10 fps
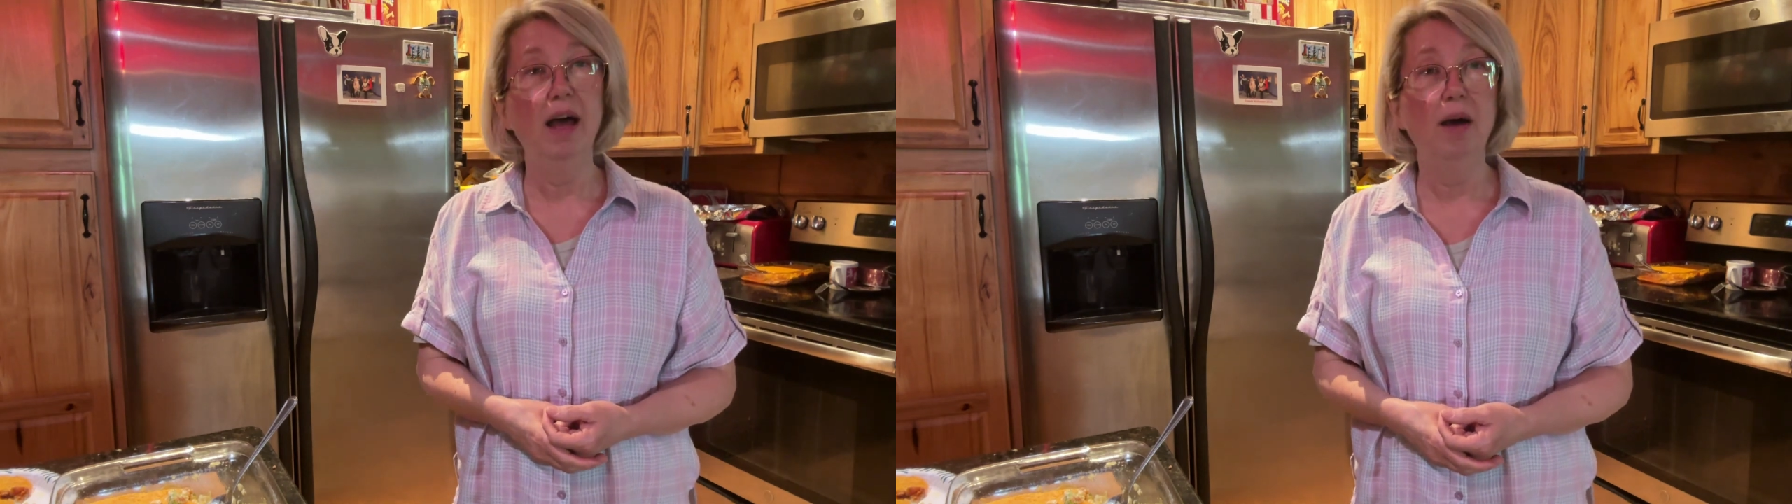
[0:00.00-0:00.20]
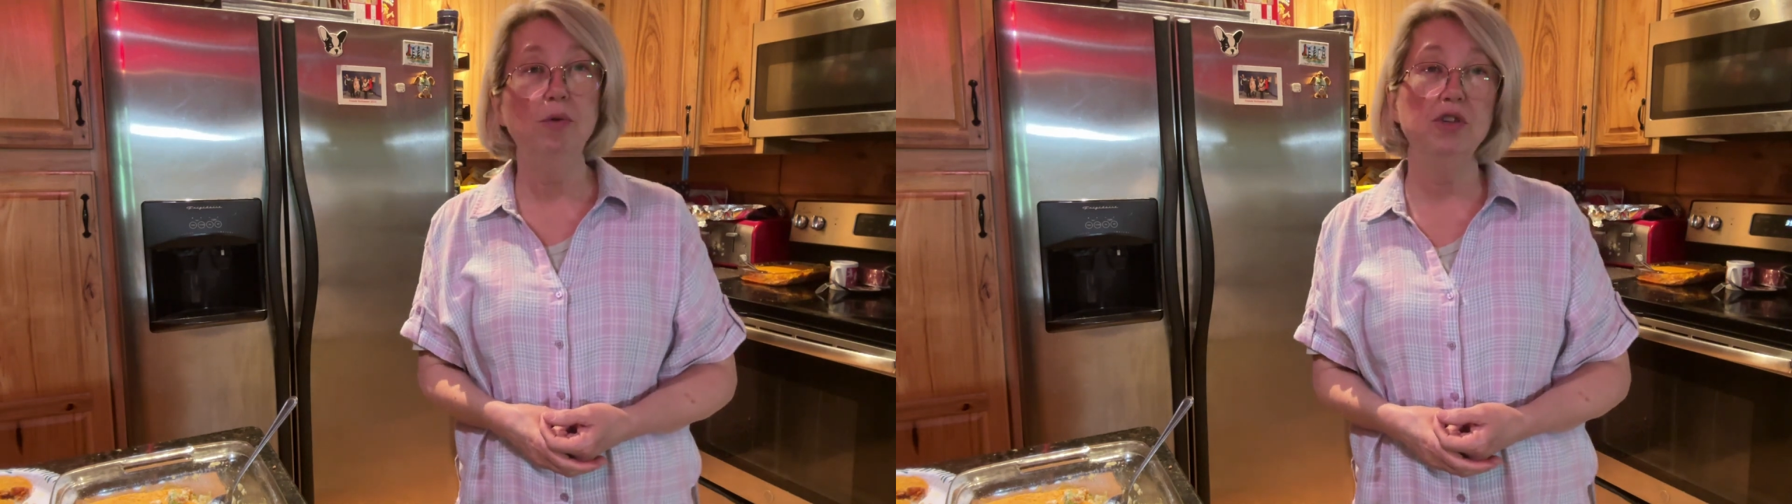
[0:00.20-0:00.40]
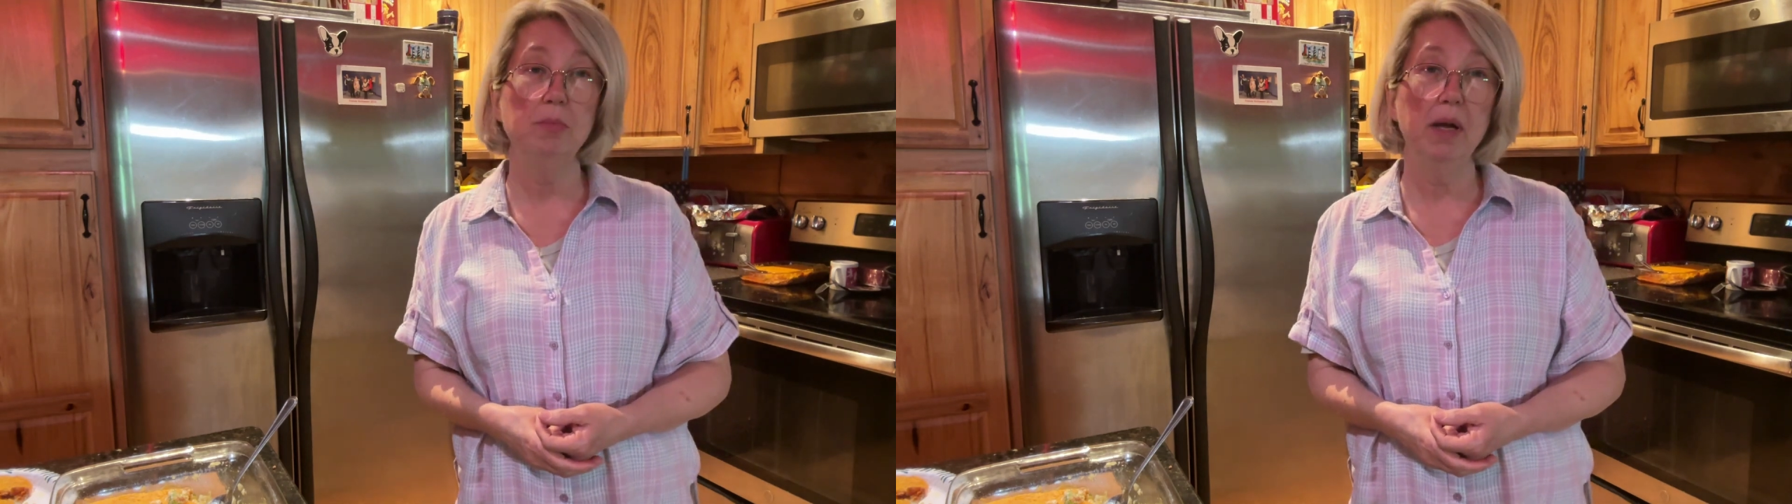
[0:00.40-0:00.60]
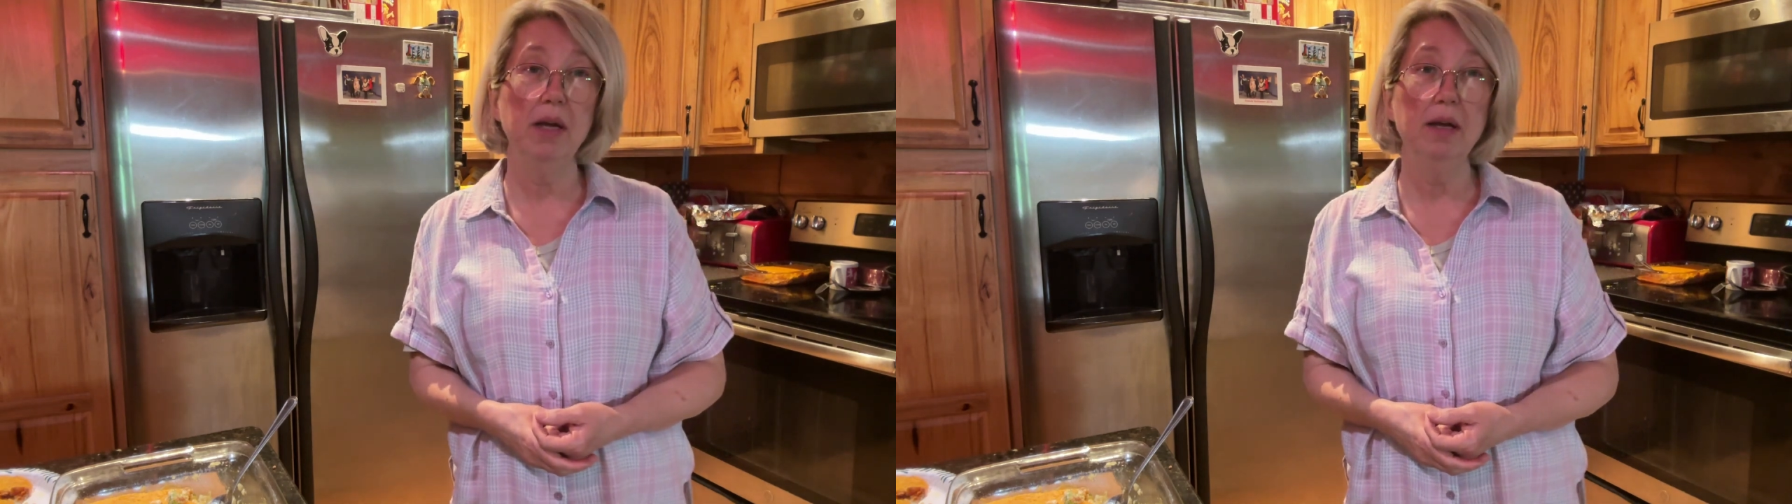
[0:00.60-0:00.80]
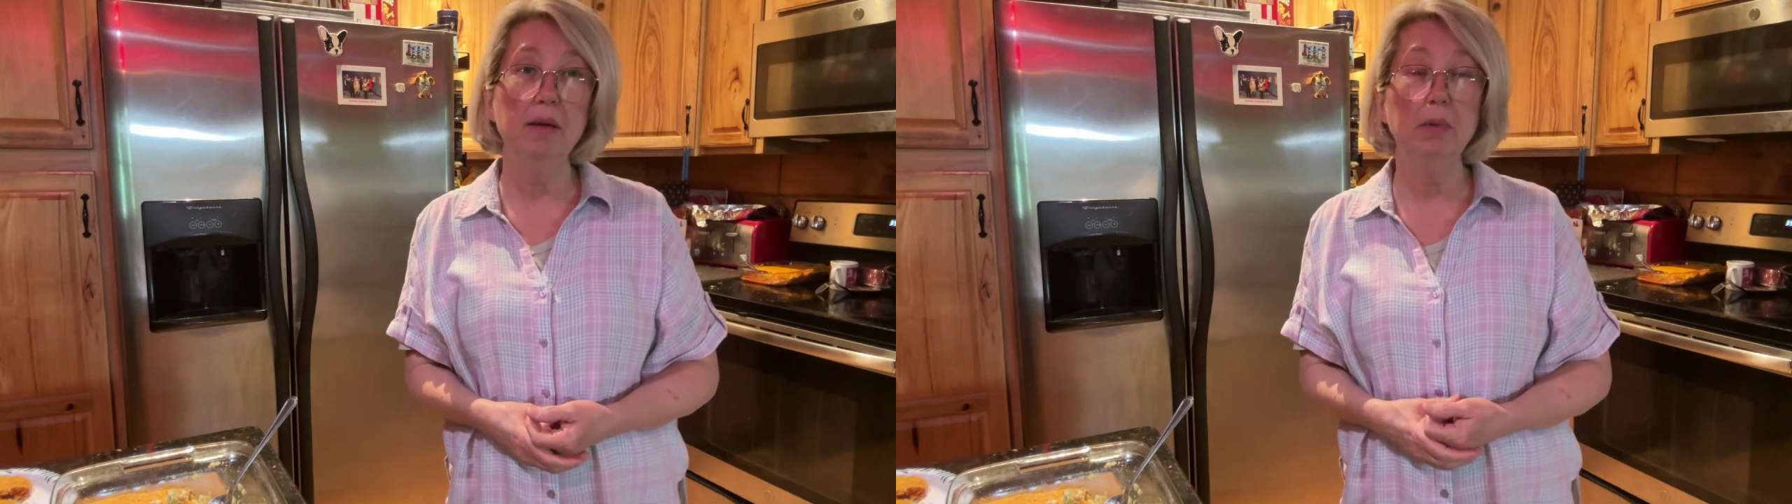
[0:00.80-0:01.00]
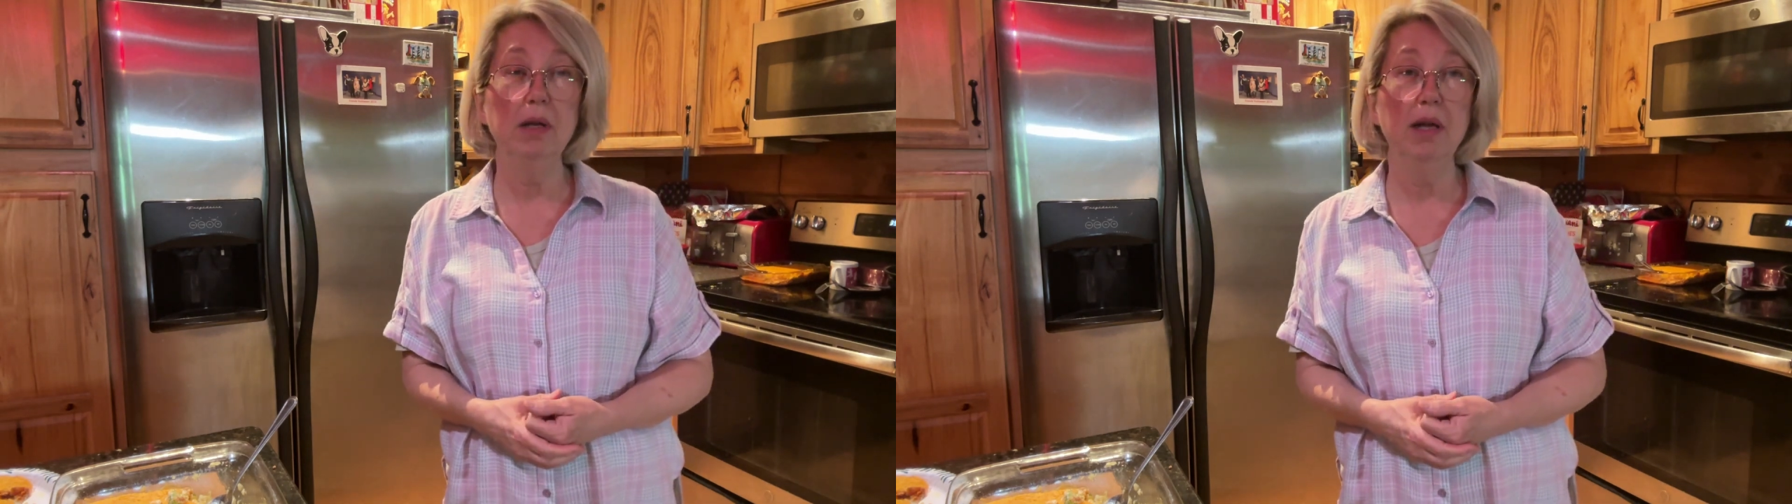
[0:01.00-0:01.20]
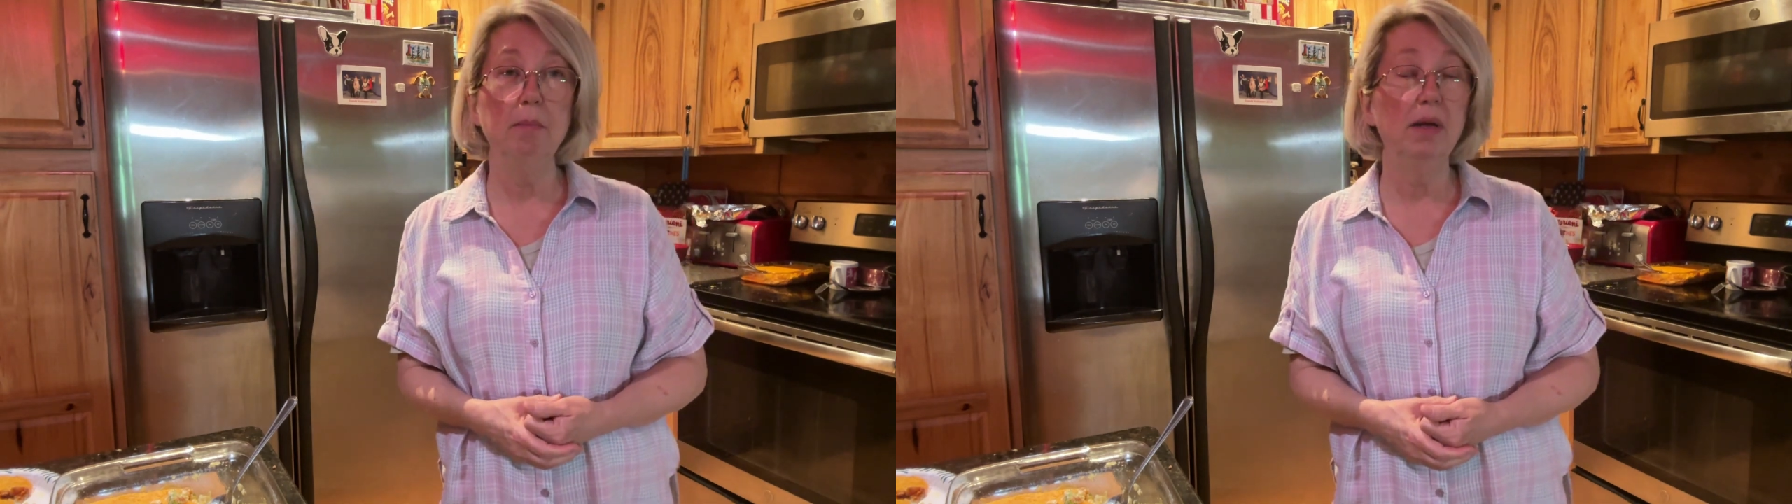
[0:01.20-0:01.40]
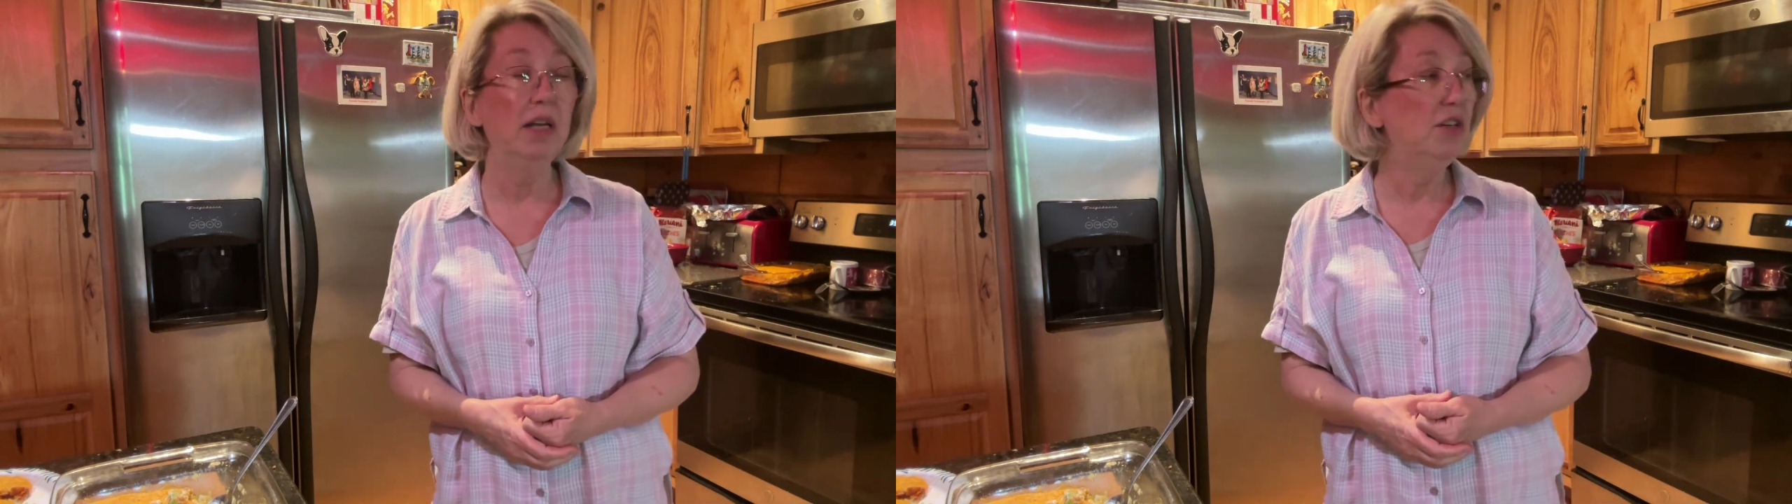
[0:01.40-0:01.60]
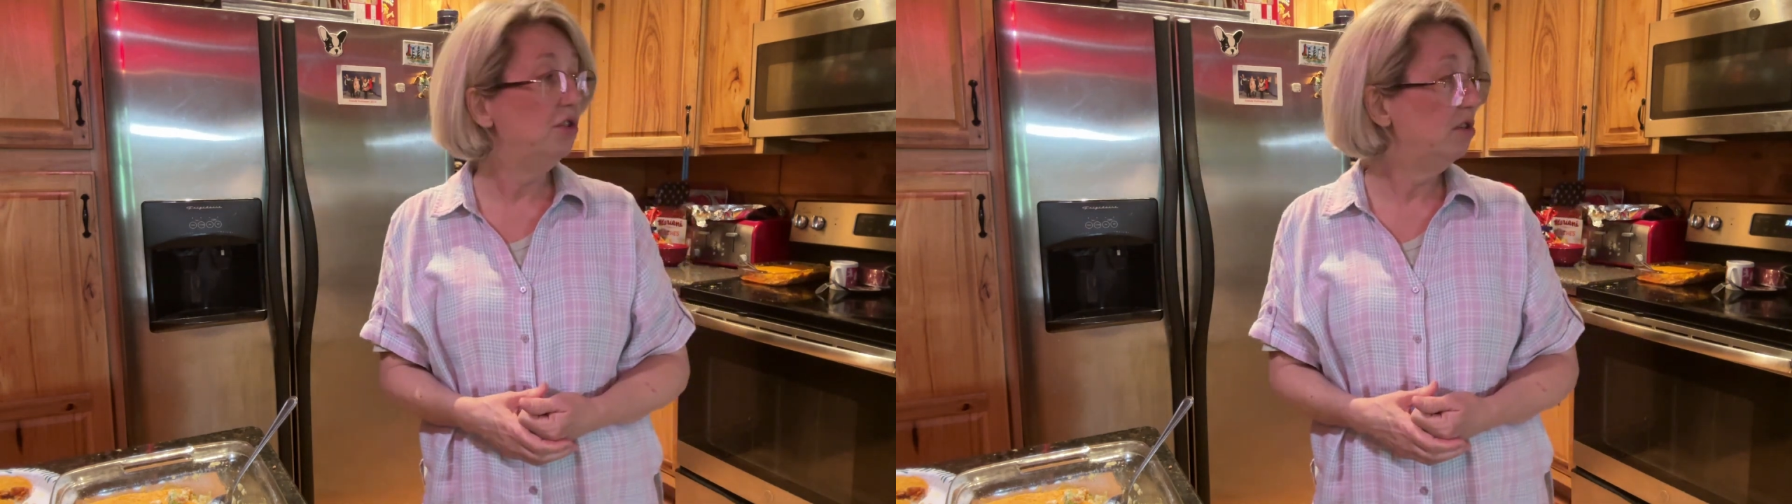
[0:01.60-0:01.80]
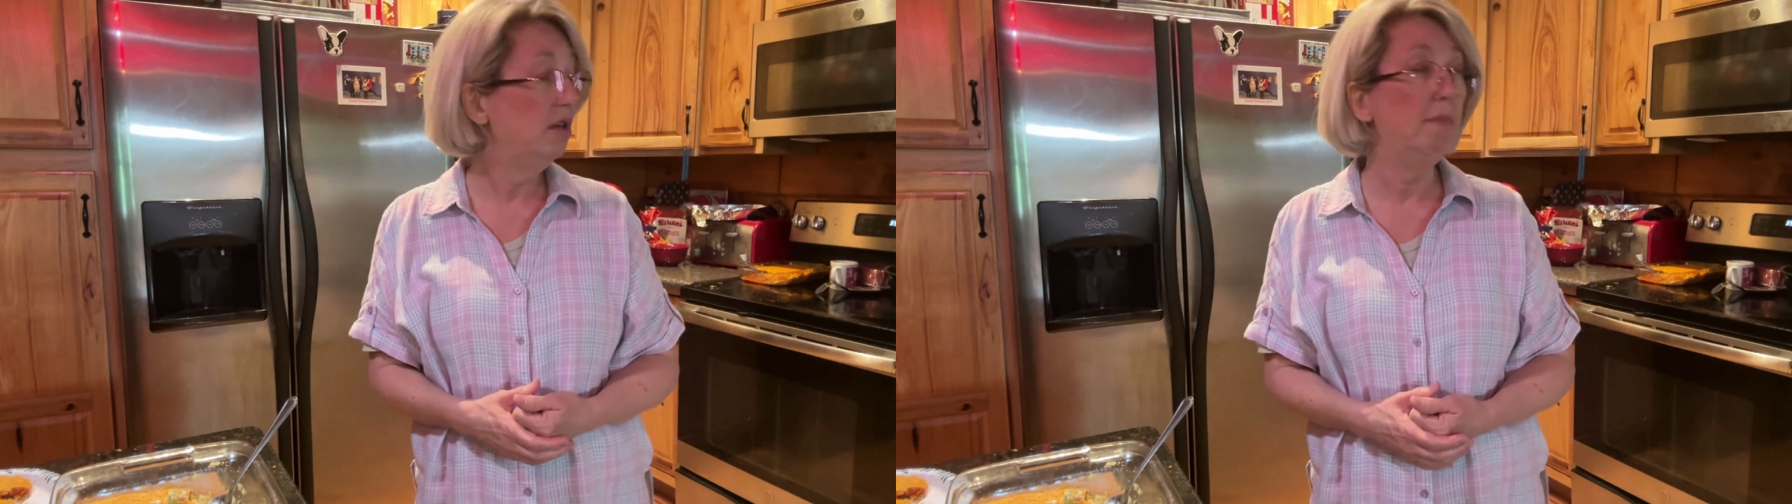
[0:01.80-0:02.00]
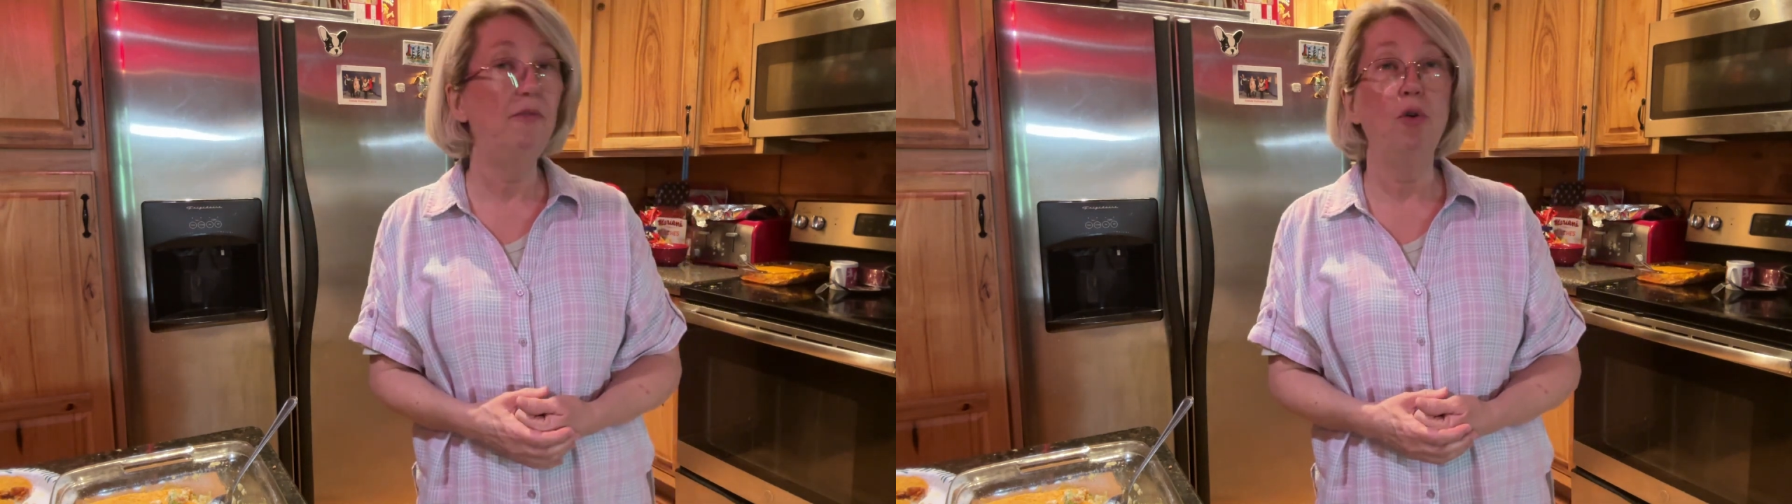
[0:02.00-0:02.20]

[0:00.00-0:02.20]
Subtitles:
I wish somebody come and clean my dishes up